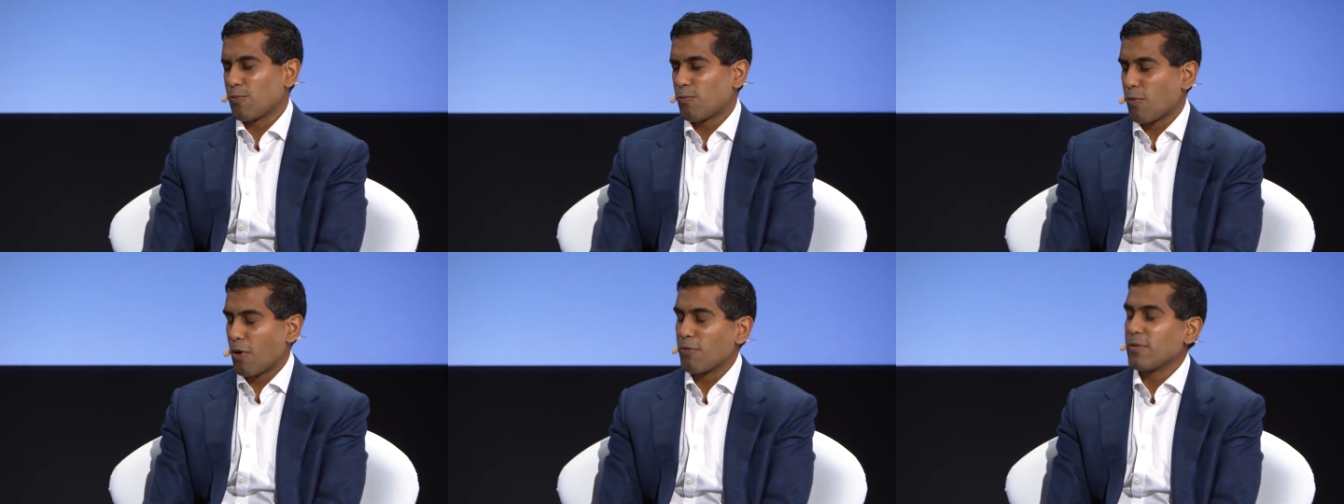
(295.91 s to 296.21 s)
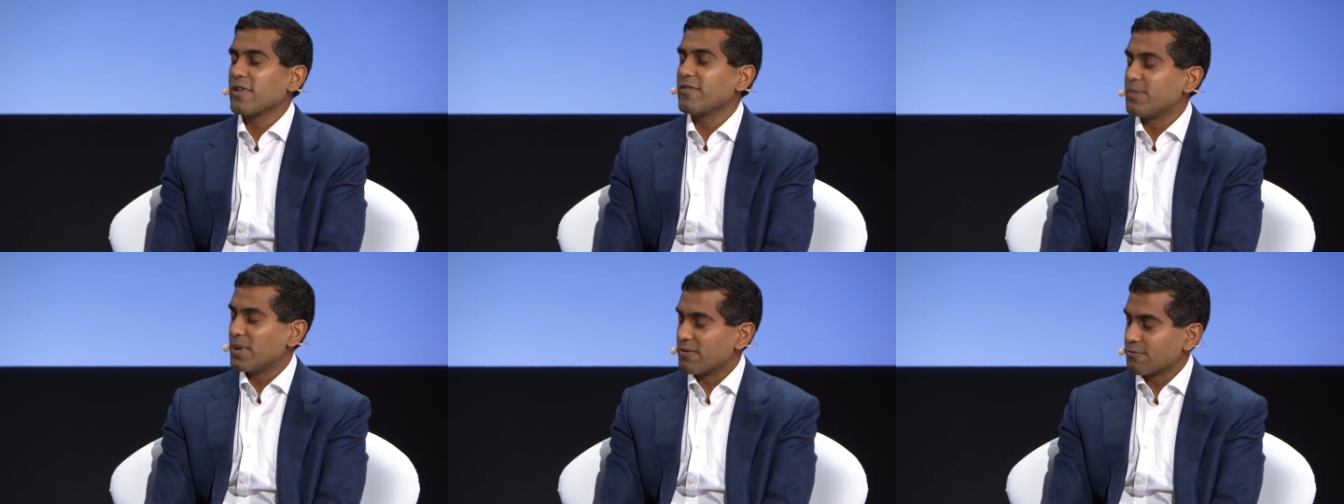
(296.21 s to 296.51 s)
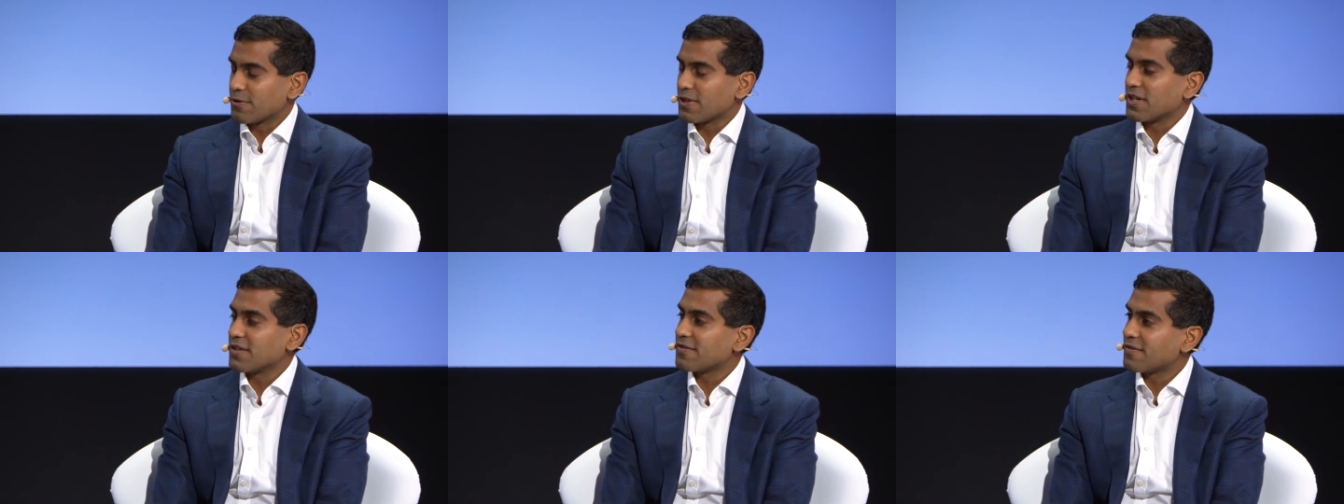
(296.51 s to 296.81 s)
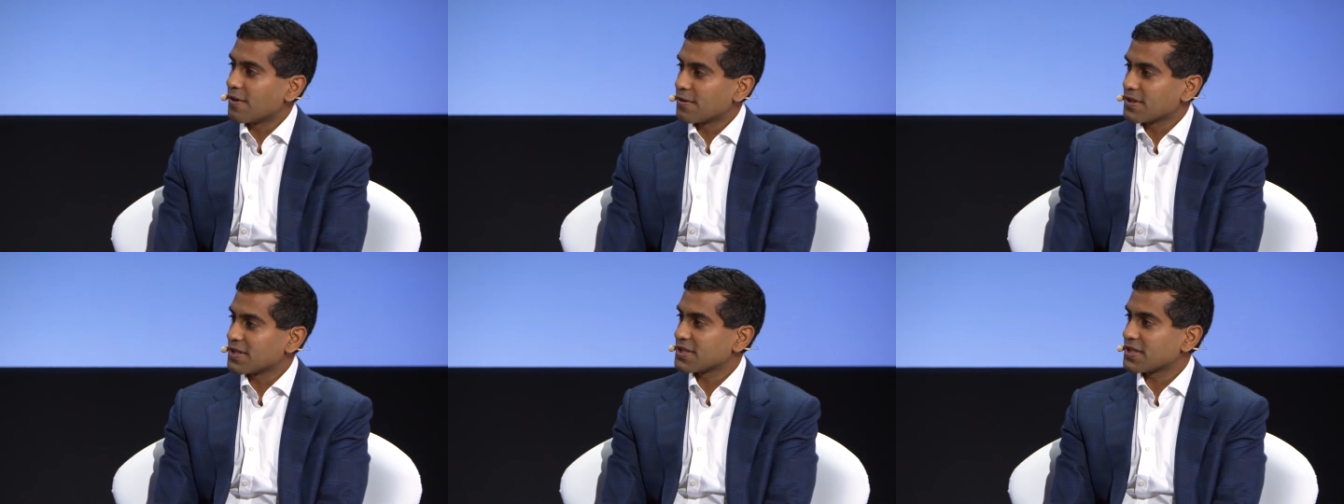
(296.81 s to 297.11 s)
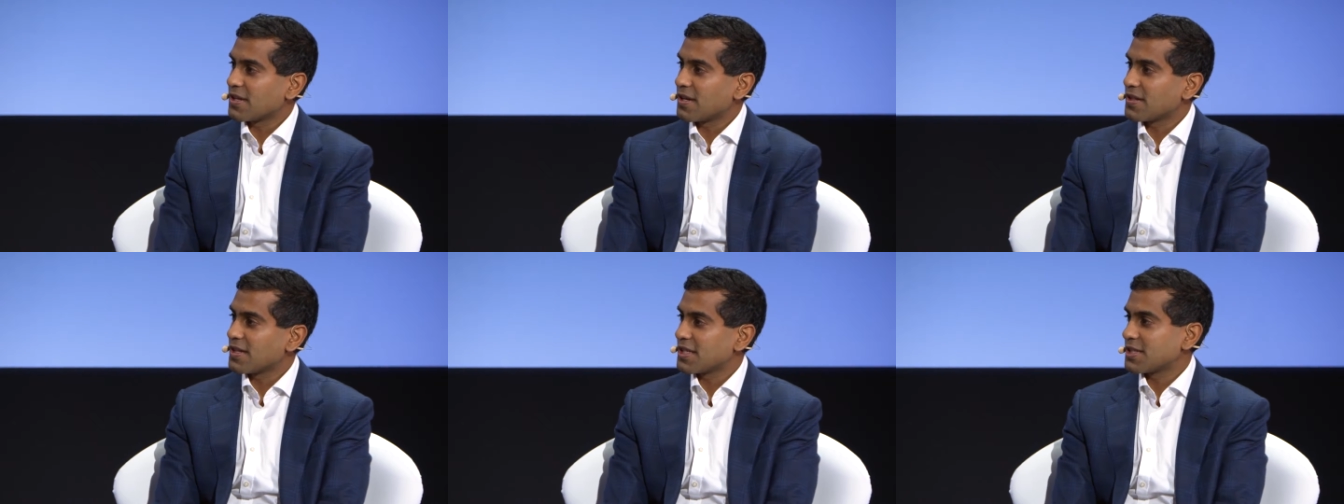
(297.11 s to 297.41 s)
what we've been really
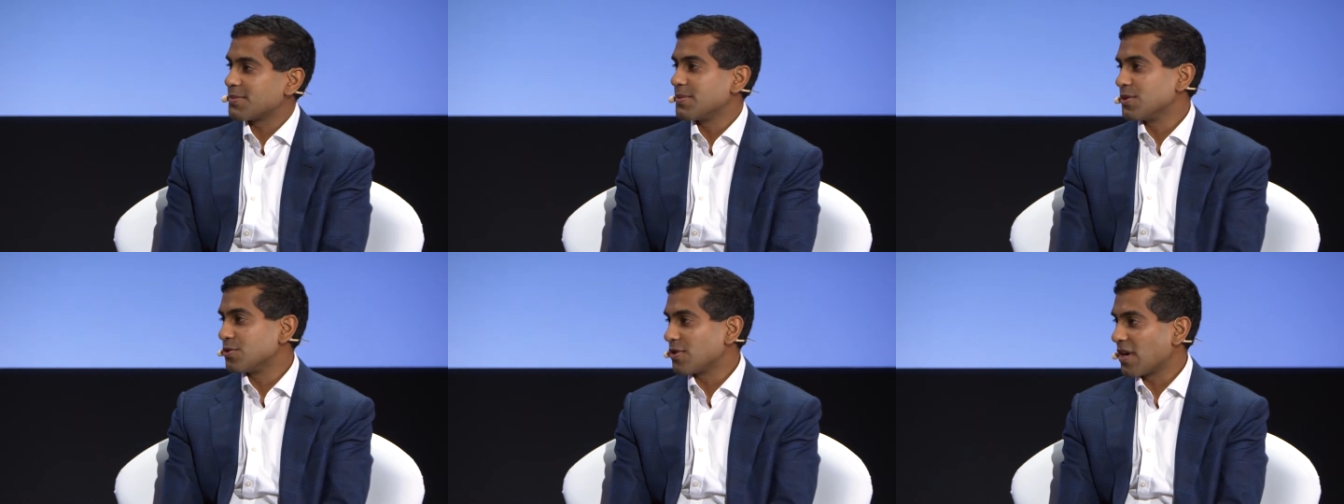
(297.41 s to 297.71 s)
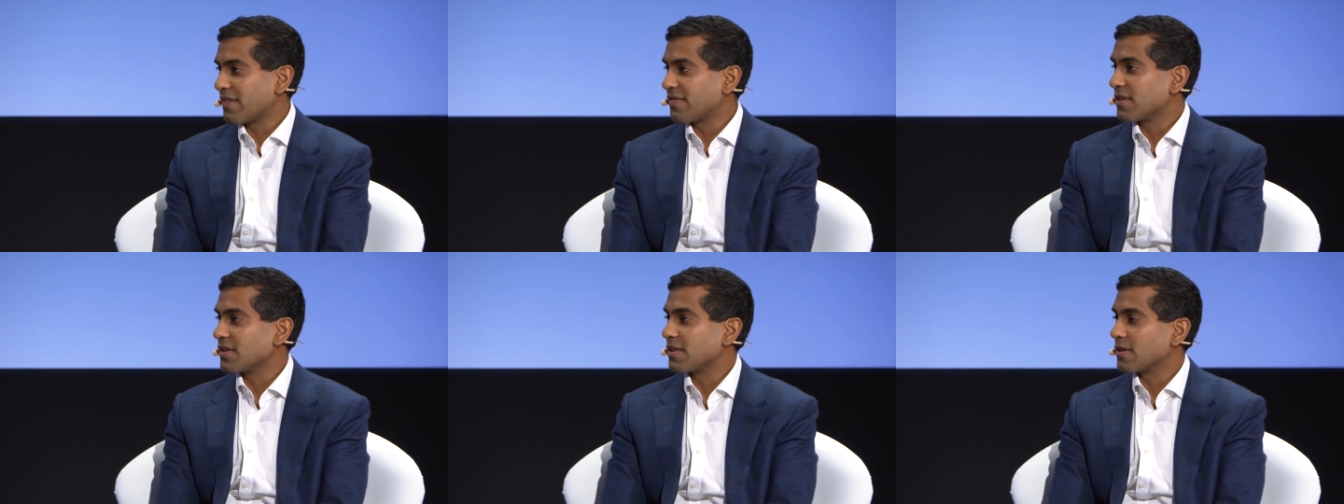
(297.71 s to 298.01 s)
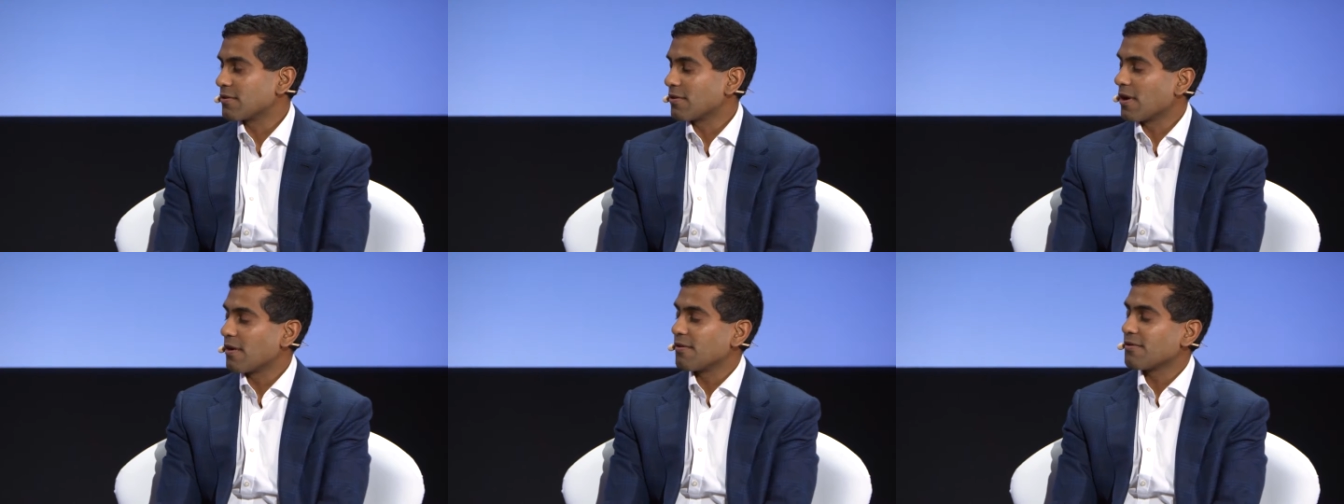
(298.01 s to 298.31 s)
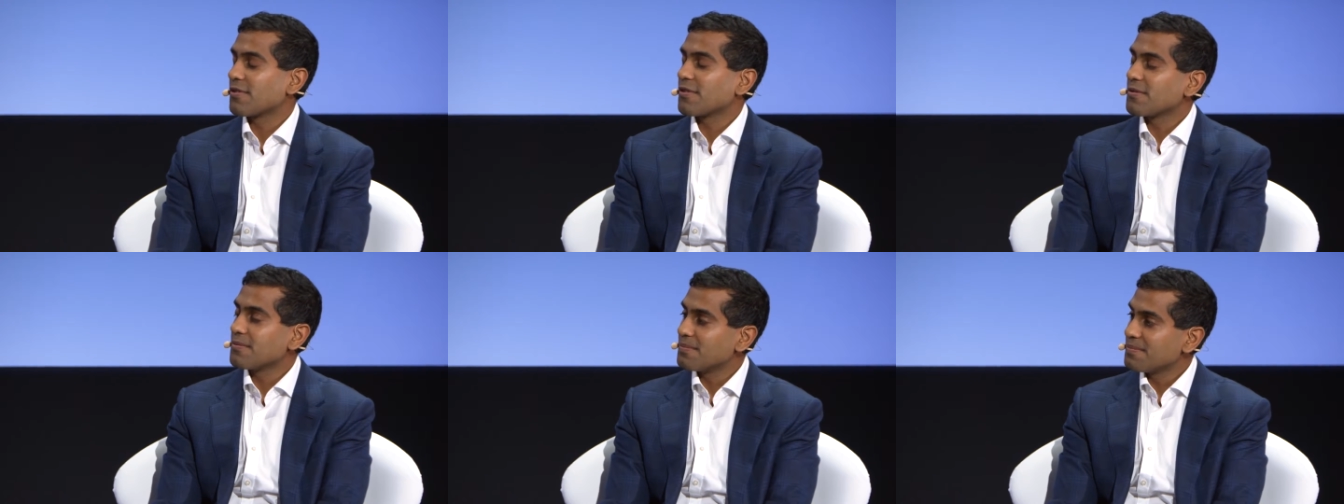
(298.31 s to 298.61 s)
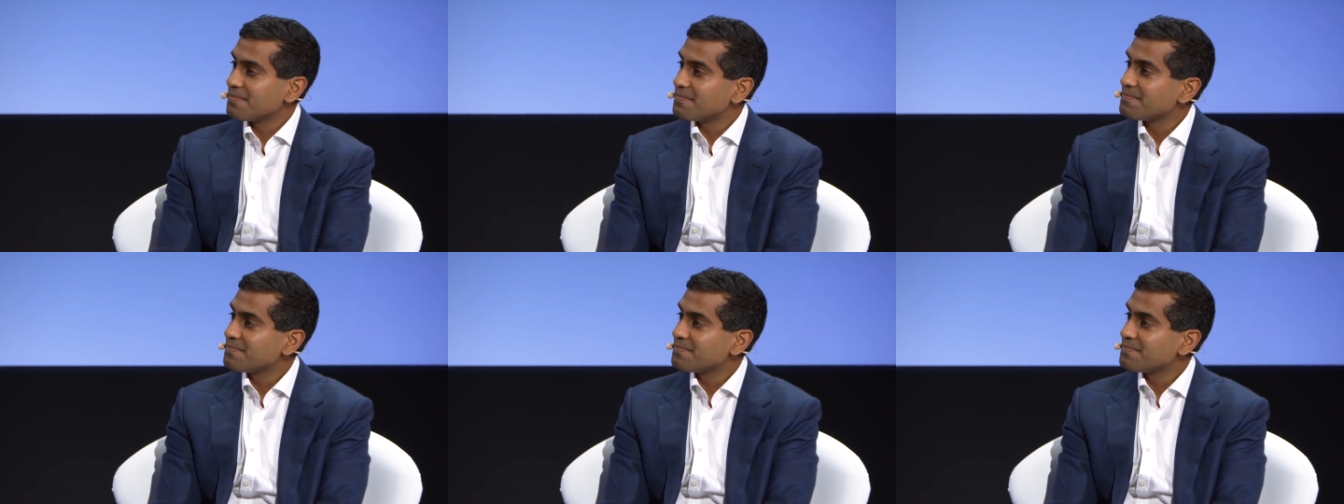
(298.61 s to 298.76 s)
focused on. That's been driving the growth.